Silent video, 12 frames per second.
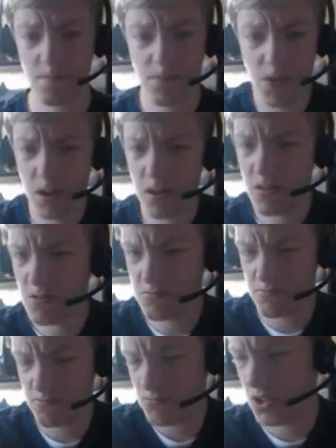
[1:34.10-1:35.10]
They can
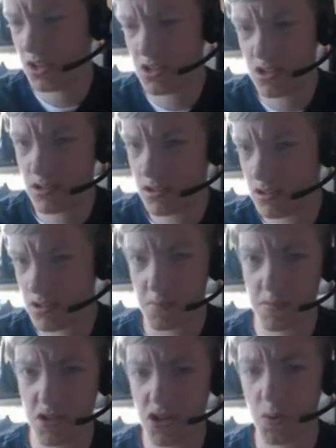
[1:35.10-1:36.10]
do decent in
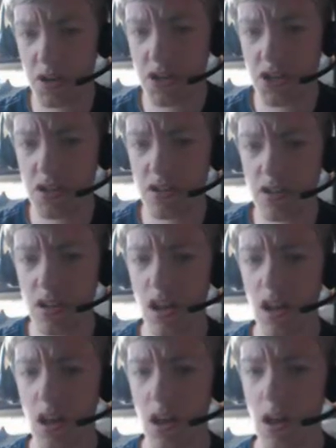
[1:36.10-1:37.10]
some situations,
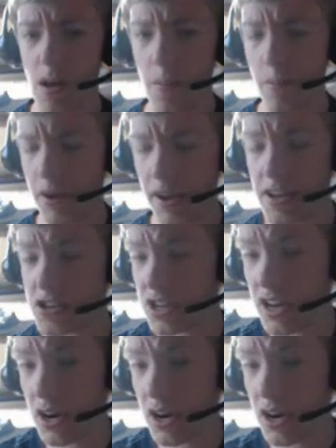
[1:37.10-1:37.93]
but Ancient